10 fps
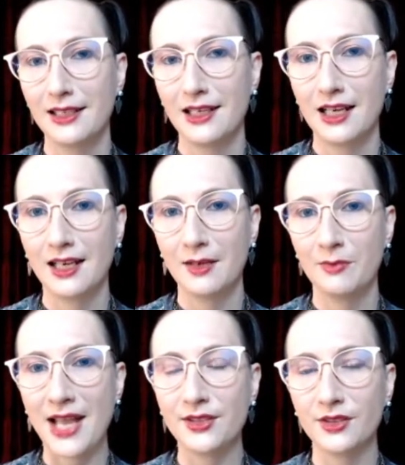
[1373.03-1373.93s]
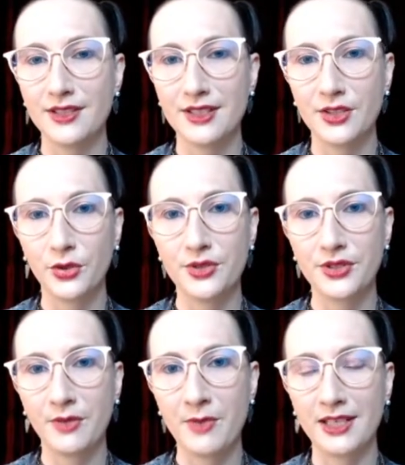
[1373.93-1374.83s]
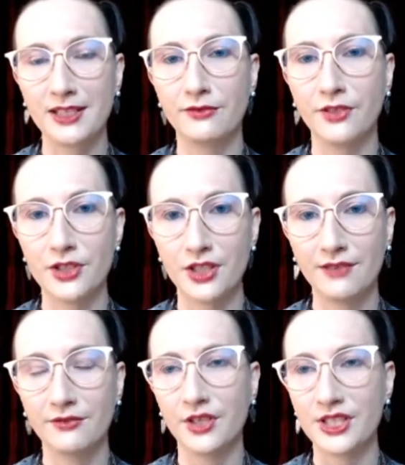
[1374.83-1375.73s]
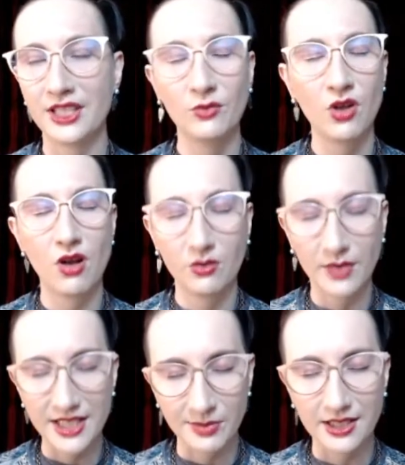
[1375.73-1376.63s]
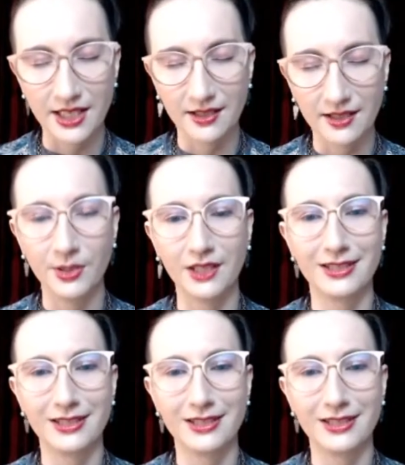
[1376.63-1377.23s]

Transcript: uh, battle as to who's going to make it to the finish line first. And it will always be tech, but,